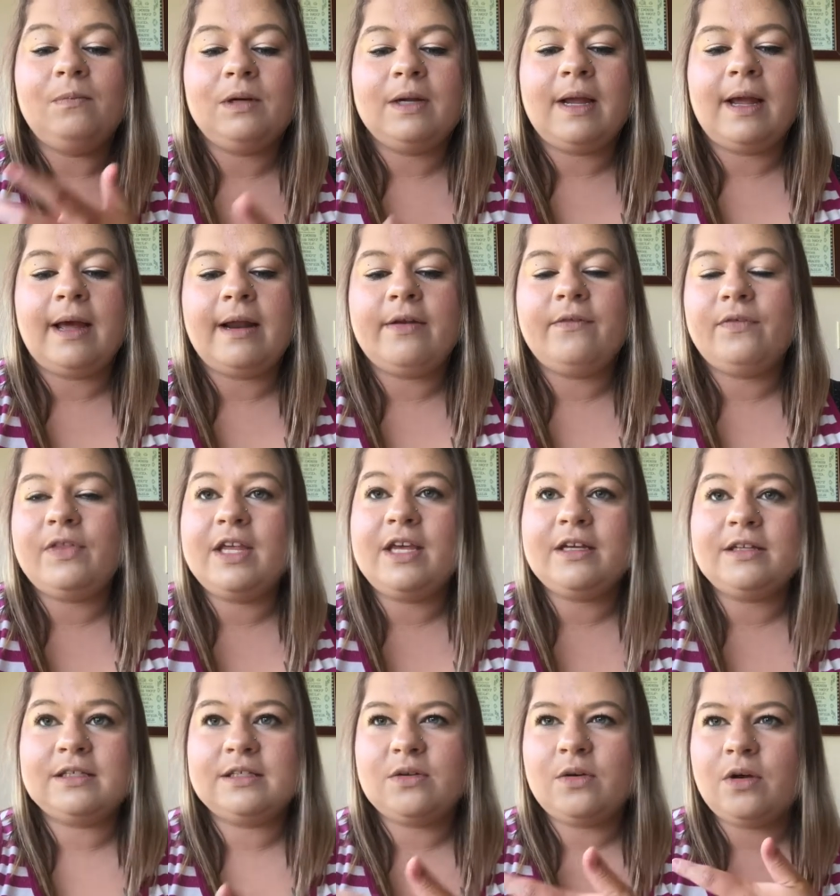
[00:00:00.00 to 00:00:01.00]
kind of
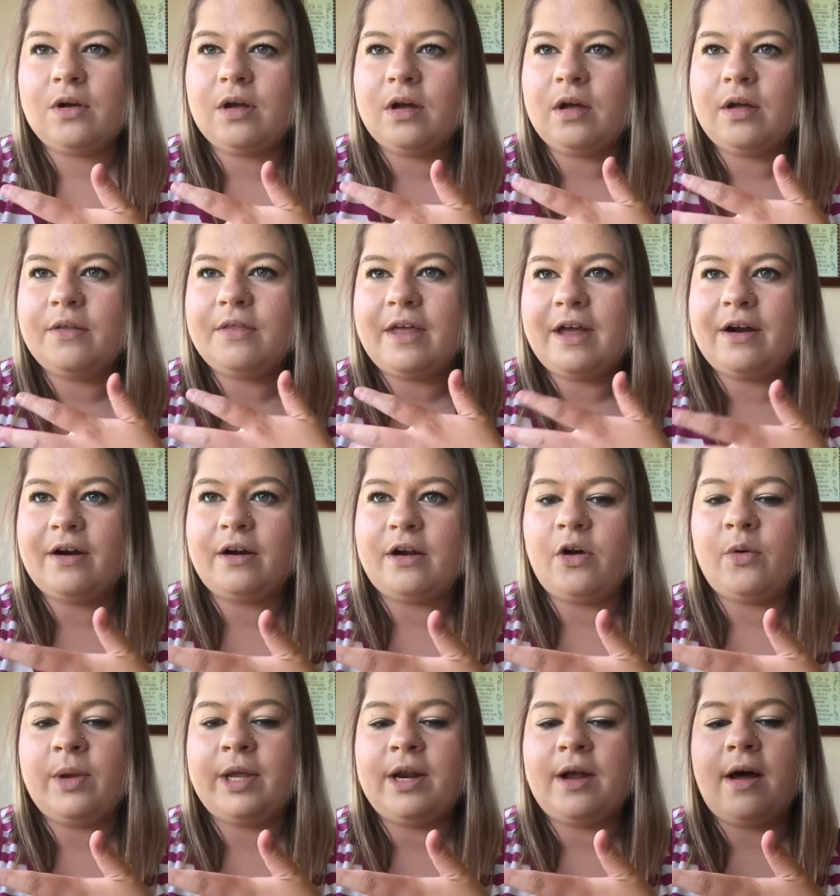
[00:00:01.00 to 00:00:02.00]
things that are
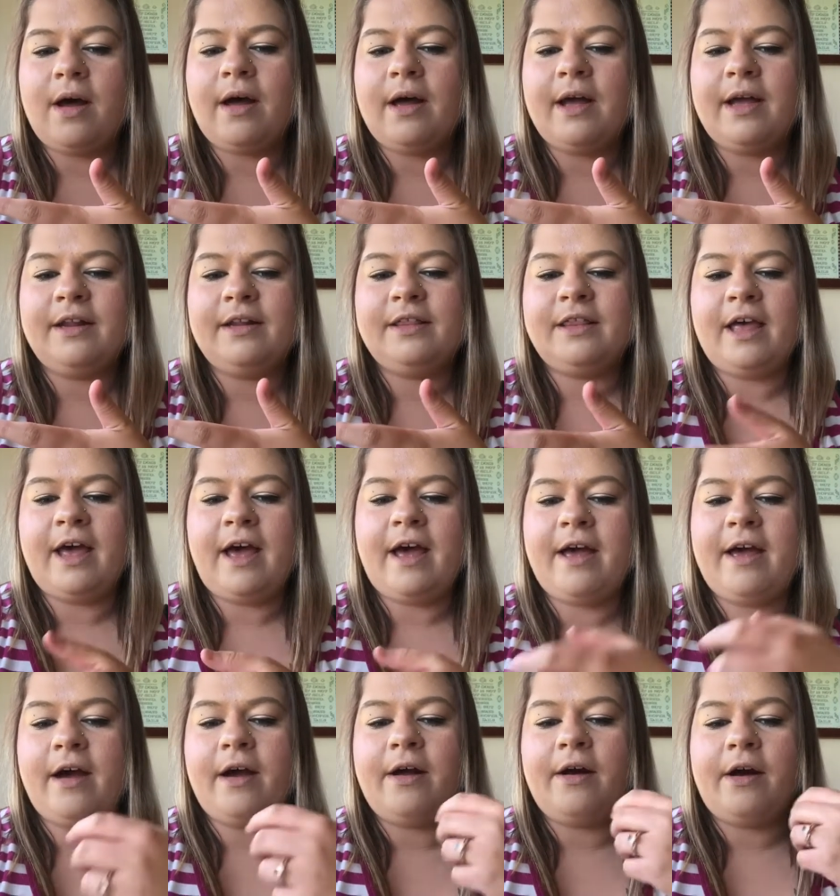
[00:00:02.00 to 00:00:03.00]
going on
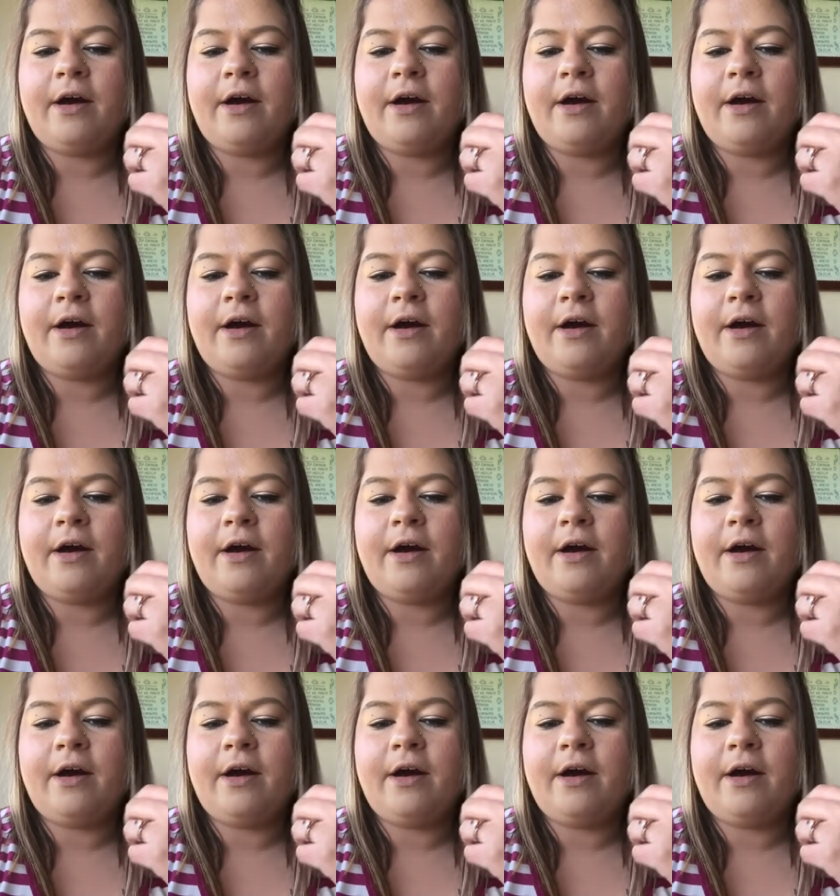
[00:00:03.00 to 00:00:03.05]
that